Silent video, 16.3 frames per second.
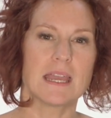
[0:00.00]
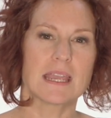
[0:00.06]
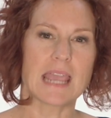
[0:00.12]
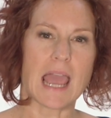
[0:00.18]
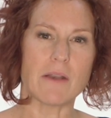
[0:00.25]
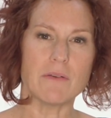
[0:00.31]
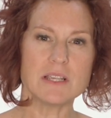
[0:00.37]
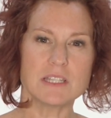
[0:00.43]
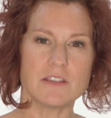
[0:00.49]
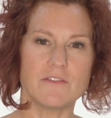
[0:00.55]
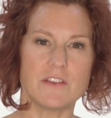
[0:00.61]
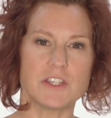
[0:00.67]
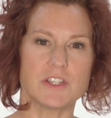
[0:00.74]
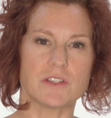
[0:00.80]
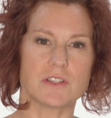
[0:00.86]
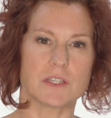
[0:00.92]
Carry
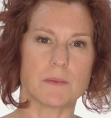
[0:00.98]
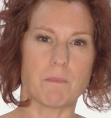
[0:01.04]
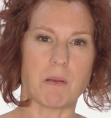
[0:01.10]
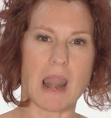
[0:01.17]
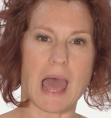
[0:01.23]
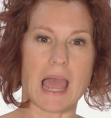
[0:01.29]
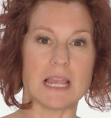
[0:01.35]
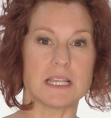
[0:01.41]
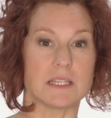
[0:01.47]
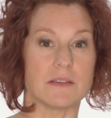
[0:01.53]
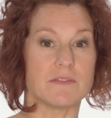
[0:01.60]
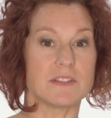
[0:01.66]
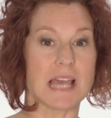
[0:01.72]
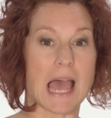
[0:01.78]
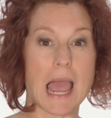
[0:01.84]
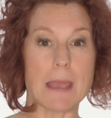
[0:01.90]
sufficient supplies
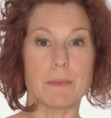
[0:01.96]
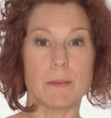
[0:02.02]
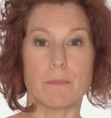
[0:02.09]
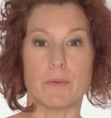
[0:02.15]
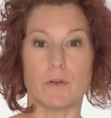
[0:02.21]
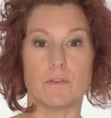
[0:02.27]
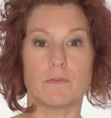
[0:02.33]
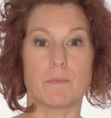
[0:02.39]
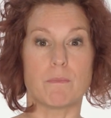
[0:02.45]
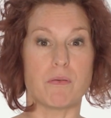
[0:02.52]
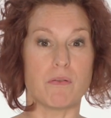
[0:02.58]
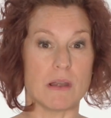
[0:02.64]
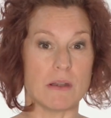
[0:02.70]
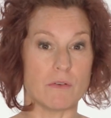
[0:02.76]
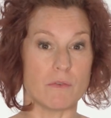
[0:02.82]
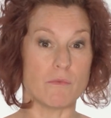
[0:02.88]
of type-approved
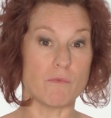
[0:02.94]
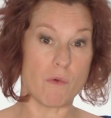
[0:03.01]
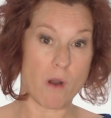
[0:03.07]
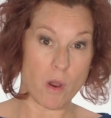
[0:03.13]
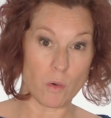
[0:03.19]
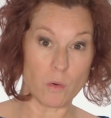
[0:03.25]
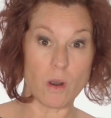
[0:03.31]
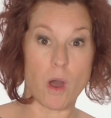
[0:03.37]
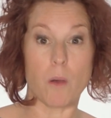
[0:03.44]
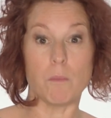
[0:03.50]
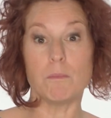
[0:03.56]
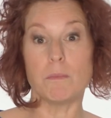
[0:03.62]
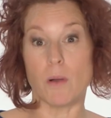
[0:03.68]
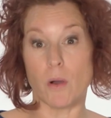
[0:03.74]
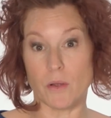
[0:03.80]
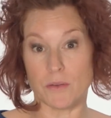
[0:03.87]
print roll on
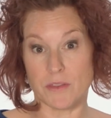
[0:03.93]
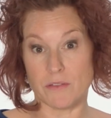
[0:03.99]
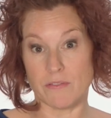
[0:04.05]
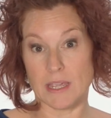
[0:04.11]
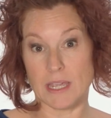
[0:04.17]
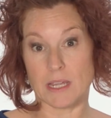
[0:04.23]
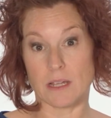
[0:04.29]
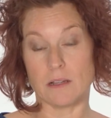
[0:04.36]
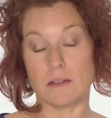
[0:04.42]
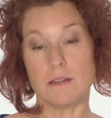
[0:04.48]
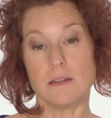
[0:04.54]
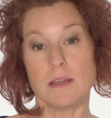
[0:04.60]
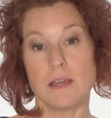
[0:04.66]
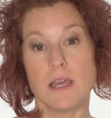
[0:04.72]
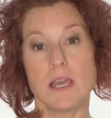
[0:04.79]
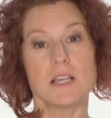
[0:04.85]
board the vehicle
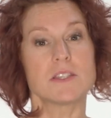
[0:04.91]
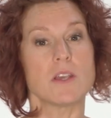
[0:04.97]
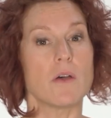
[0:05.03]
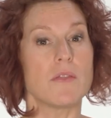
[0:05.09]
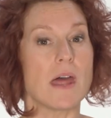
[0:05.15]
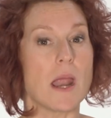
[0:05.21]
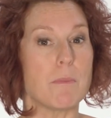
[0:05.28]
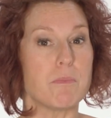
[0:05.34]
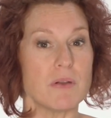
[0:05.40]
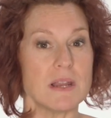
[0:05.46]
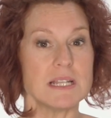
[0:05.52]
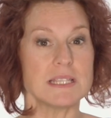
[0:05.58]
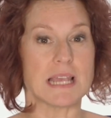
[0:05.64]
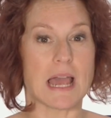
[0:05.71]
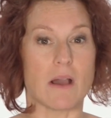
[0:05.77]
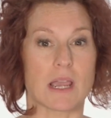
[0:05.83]
so that a
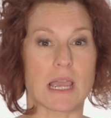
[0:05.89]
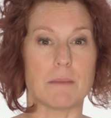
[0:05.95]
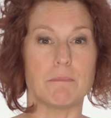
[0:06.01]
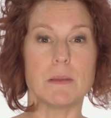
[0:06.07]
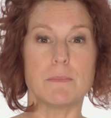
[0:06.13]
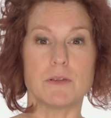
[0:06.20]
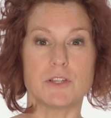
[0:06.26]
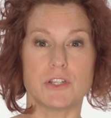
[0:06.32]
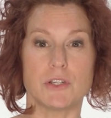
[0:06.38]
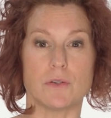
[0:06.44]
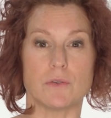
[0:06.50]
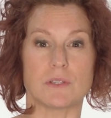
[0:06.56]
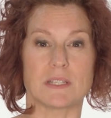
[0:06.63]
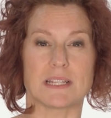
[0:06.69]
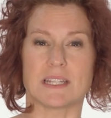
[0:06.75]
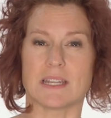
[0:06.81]
printout can be
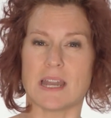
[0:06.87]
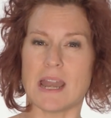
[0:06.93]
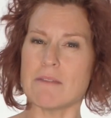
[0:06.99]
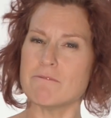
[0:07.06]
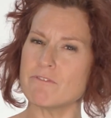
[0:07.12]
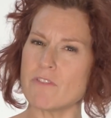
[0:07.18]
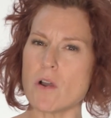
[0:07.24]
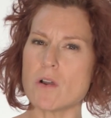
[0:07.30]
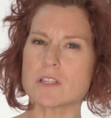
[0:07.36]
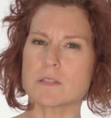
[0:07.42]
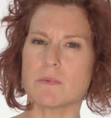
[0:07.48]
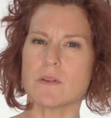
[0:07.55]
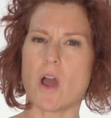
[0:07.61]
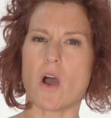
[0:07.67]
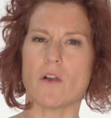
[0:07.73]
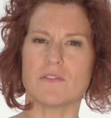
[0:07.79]
produced at an
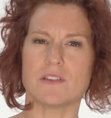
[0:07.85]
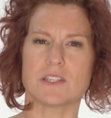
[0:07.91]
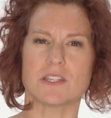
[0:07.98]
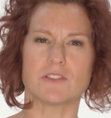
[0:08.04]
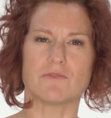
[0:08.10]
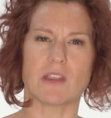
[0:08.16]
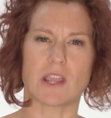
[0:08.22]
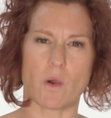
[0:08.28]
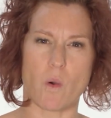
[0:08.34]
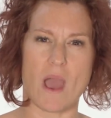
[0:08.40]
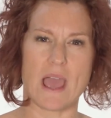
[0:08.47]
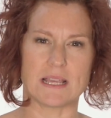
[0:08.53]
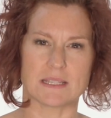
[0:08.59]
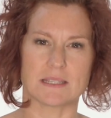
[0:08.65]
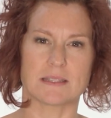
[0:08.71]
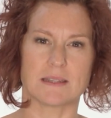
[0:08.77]
enforcement officer's
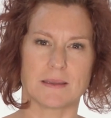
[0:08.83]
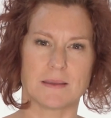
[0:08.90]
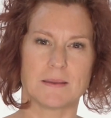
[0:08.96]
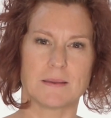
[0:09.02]
request.